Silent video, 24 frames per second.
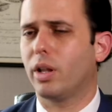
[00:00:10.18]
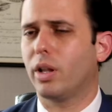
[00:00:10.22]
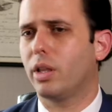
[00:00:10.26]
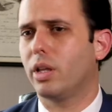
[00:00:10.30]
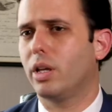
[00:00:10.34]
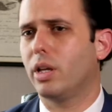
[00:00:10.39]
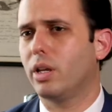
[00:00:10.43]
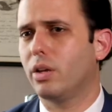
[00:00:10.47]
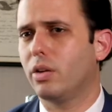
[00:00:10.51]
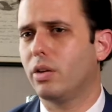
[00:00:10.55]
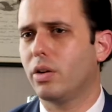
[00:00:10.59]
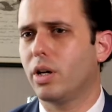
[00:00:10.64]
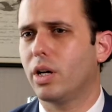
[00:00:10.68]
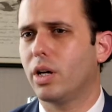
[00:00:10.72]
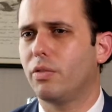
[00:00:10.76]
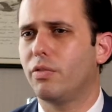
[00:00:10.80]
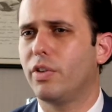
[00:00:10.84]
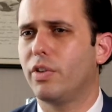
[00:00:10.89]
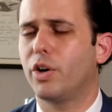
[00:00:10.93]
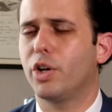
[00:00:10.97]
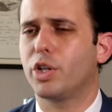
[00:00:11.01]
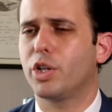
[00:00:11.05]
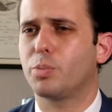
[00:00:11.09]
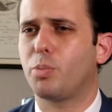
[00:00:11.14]
of the
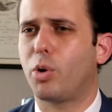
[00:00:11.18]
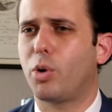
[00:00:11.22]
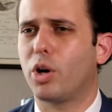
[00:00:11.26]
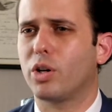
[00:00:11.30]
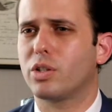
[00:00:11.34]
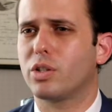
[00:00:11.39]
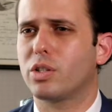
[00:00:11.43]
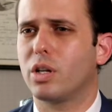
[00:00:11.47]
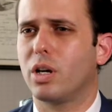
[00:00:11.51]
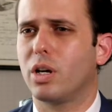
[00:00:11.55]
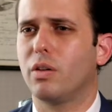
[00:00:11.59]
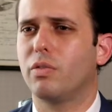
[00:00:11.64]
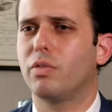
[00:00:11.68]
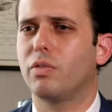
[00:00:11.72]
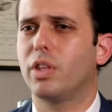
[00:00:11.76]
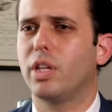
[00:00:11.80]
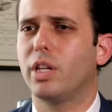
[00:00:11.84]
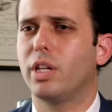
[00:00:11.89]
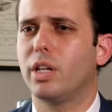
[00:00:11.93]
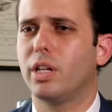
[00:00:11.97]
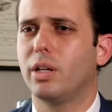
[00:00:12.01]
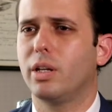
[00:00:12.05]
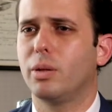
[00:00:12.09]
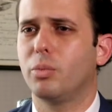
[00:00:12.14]
various parts of
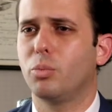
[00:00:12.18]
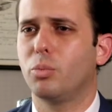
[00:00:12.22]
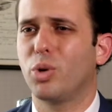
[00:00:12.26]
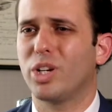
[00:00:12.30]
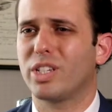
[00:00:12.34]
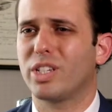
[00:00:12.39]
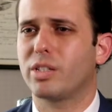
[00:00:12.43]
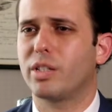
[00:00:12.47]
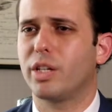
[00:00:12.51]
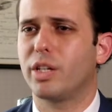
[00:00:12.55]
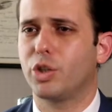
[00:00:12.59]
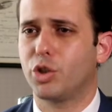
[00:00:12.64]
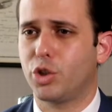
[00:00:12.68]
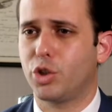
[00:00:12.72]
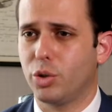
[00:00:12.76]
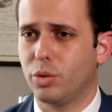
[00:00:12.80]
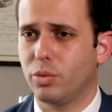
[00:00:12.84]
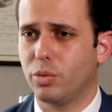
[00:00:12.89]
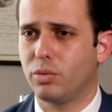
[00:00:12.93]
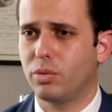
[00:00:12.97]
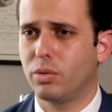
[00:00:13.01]
the breast tissue.